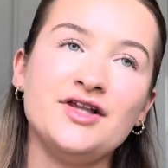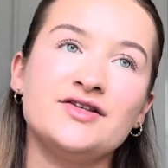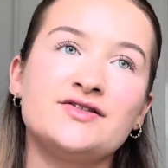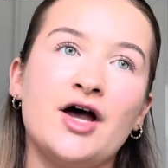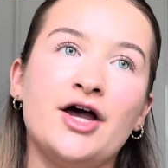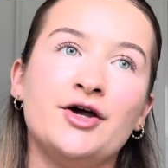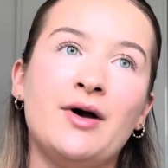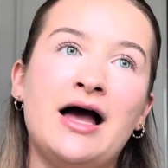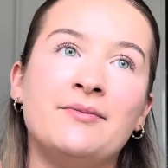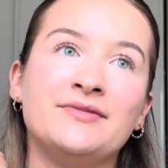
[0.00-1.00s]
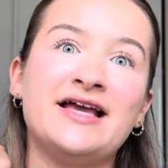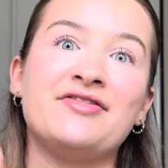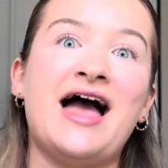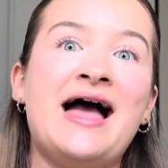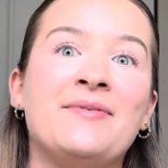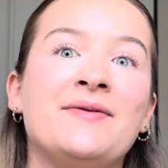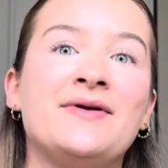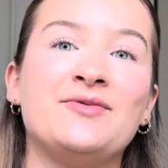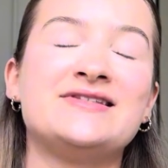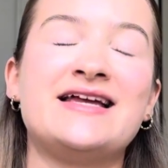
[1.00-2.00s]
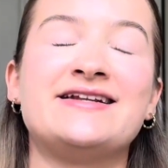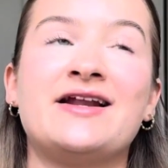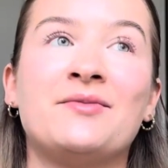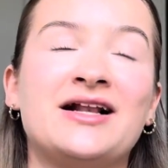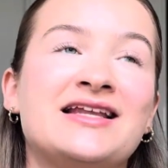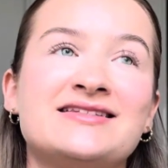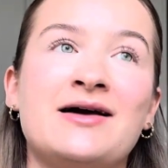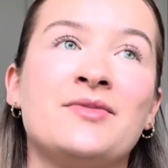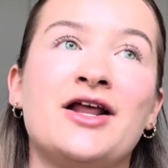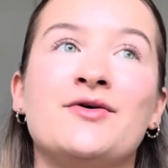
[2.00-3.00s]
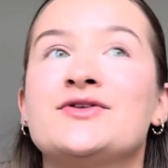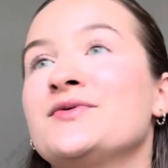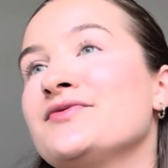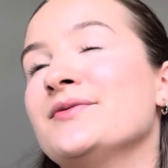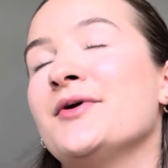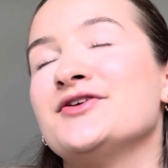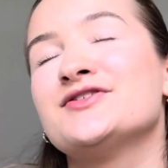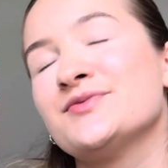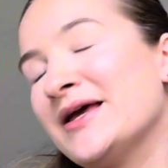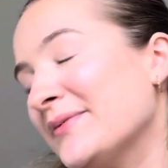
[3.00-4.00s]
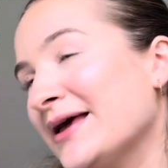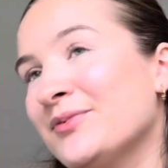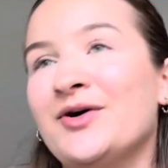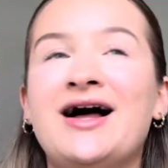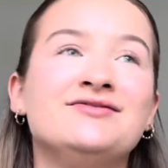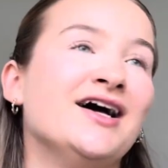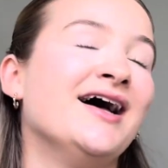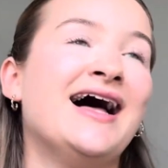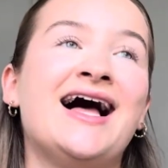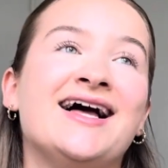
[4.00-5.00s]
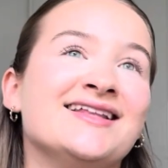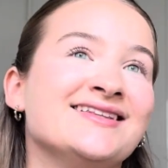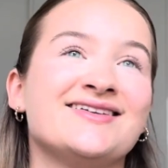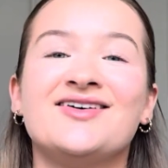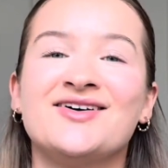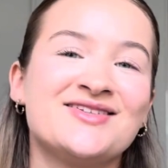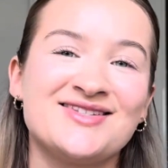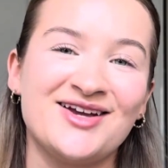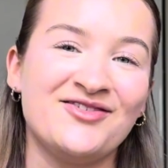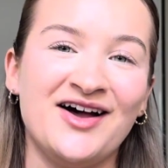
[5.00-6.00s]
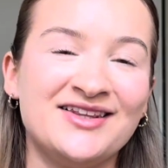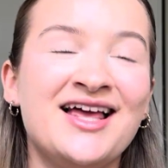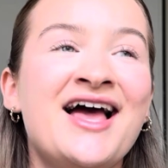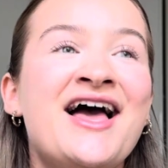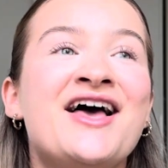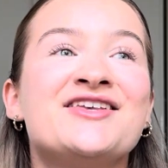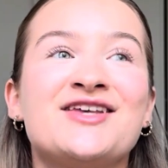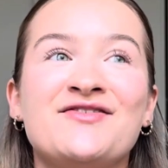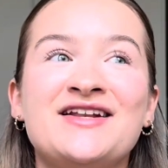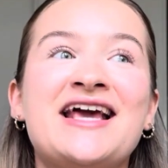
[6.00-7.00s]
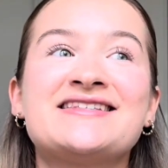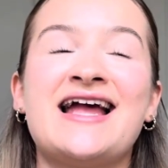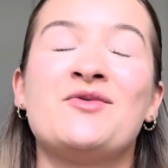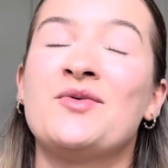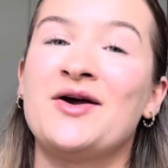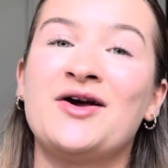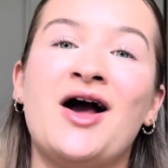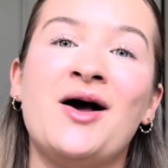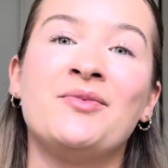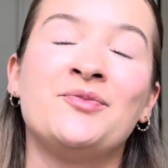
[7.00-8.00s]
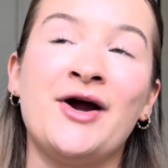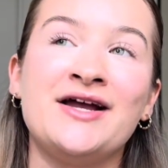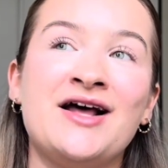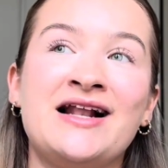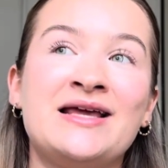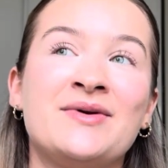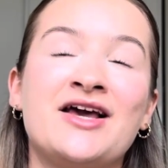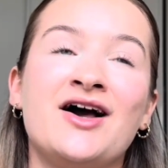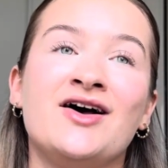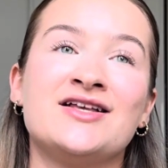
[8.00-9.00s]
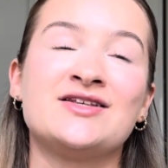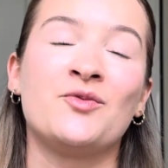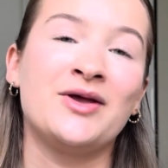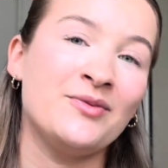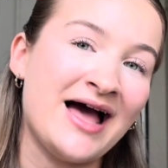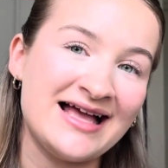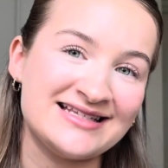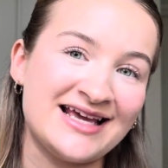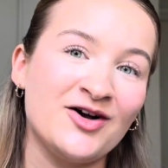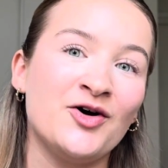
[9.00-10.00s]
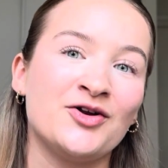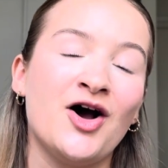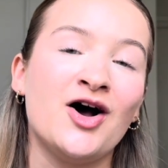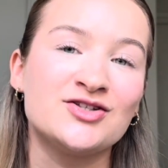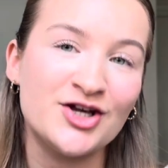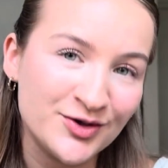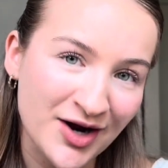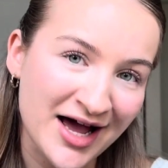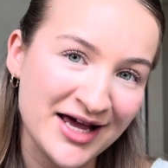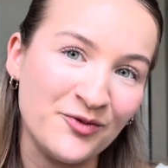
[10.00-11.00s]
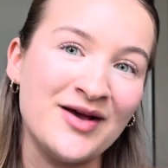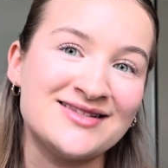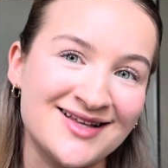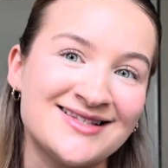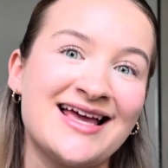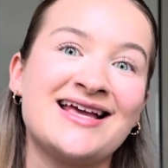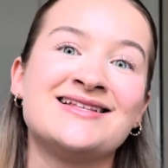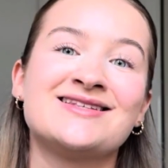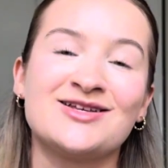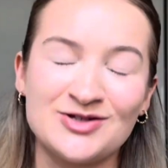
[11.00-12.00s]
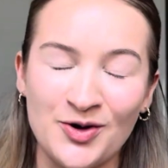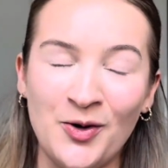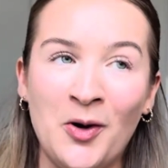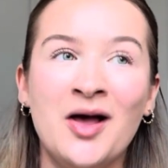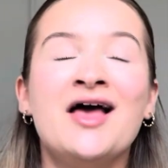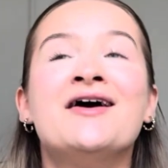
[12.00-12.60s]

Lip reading: So yeah, the Airbnb we stayed in, I'm going to link down below, it was with the most sweet people ever, and so fun. So the next day we woke up bright and early because we were heading on our 2-night Whitsundays tour.